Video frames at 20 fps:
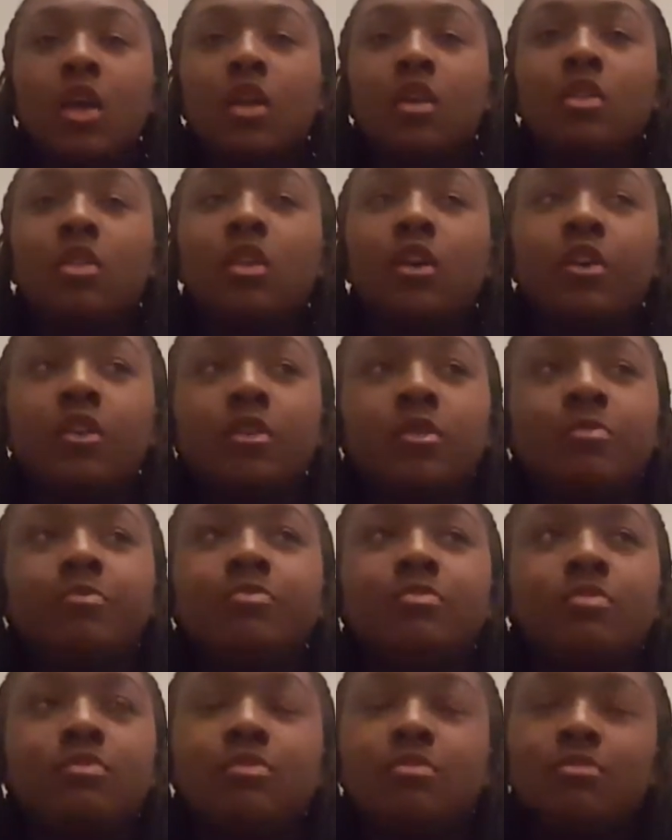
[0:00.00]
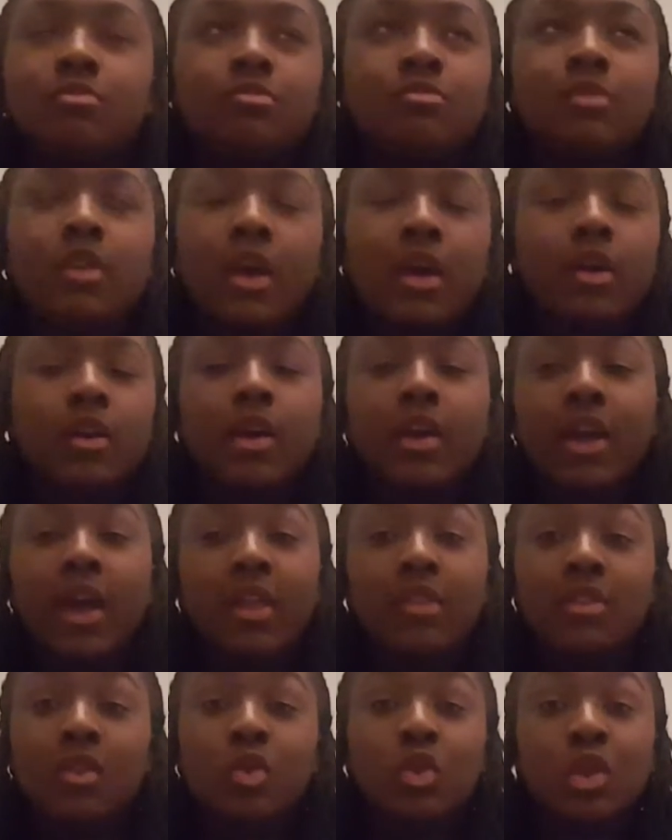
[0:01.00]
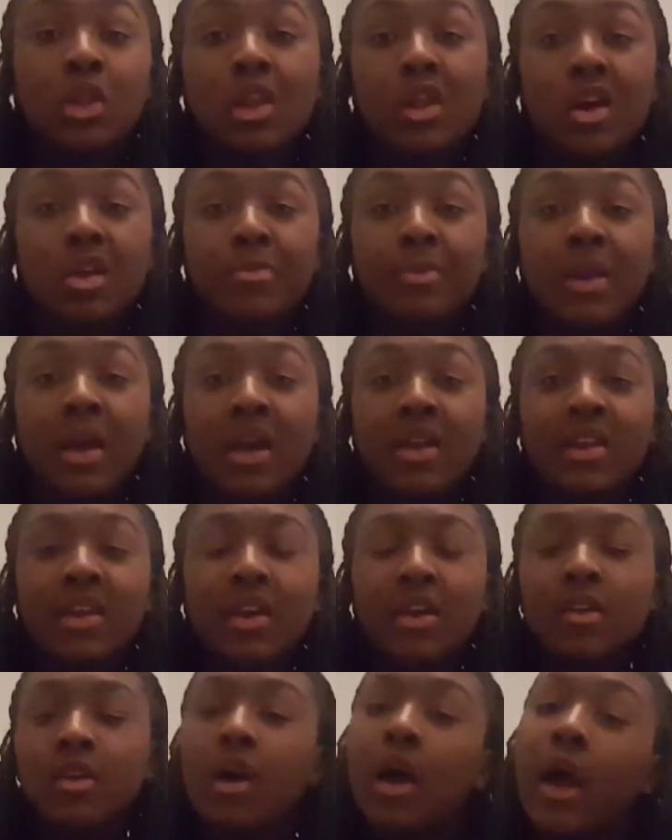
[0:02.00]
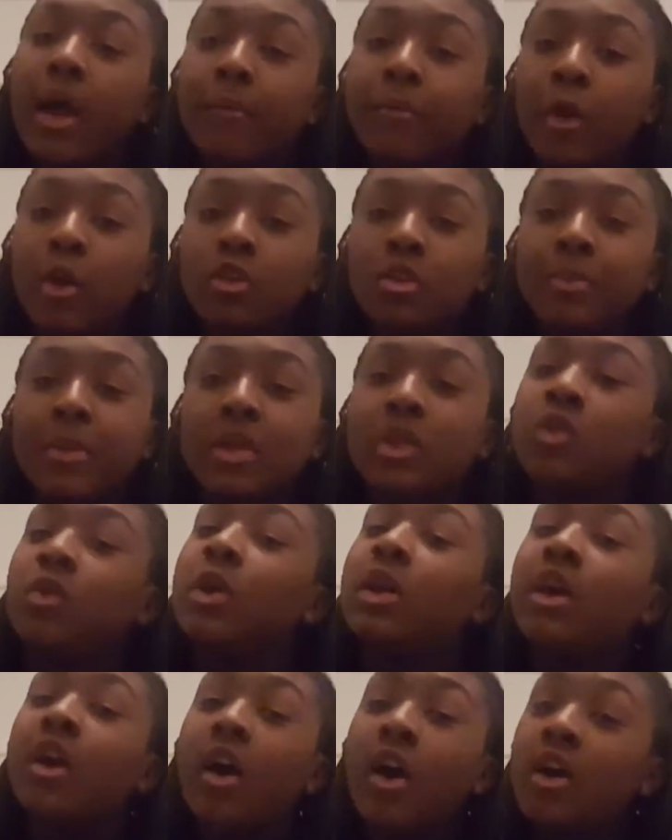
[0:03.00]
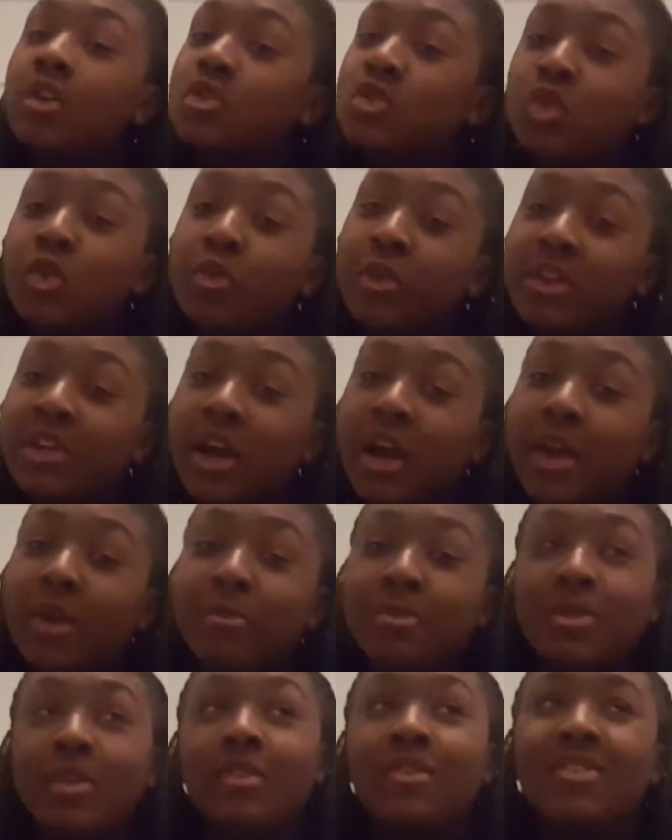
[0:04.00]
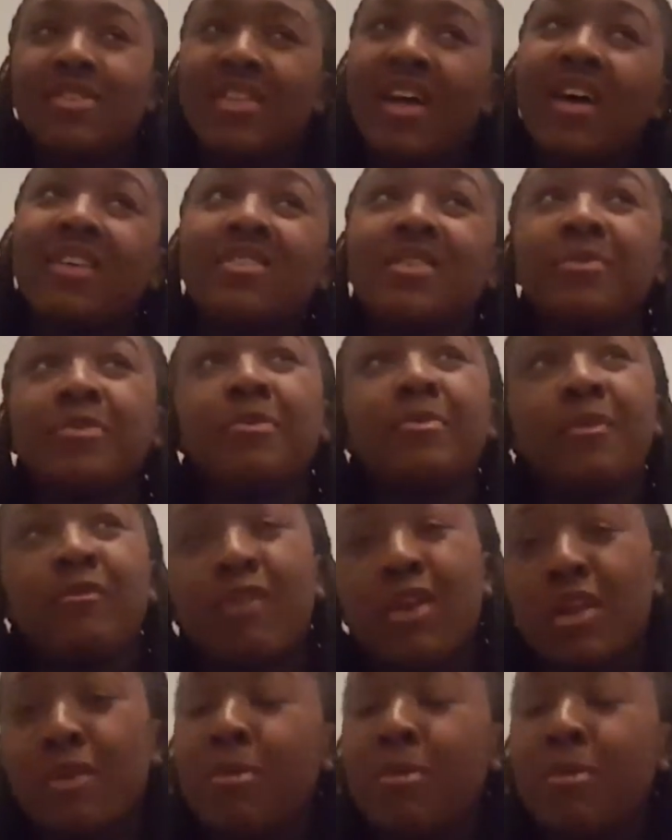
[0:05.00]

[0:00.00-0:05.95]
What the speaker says: Though, yeah, again, this was a last minute idea. I'm going to be doing a story time since that seems to be really